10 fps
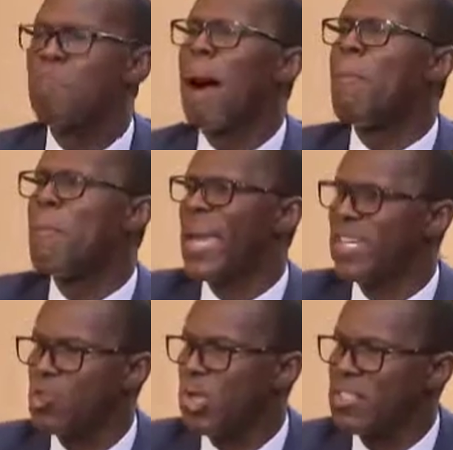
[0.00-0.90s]

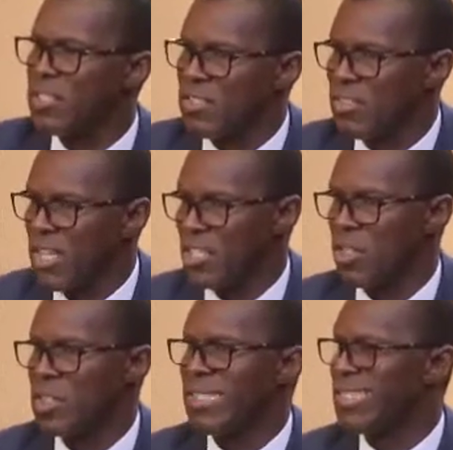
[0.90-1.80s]
perpetual
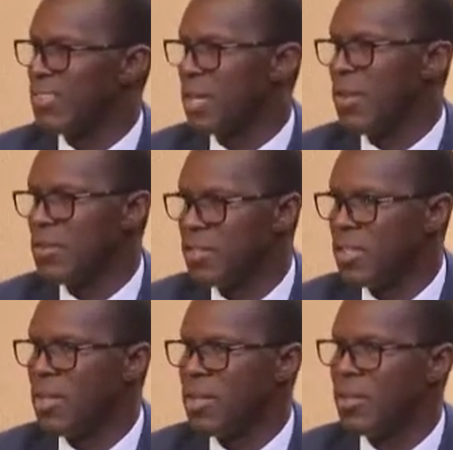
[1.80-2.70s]
succession. It is
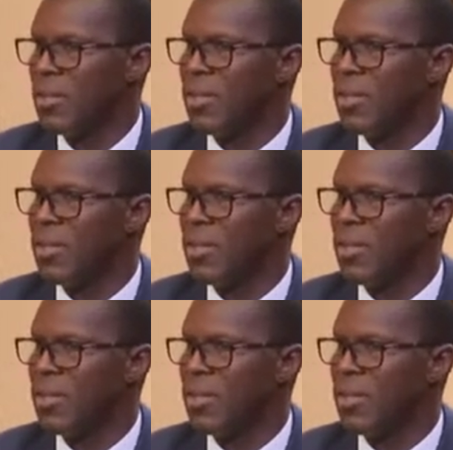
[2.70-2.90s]
guaranteed.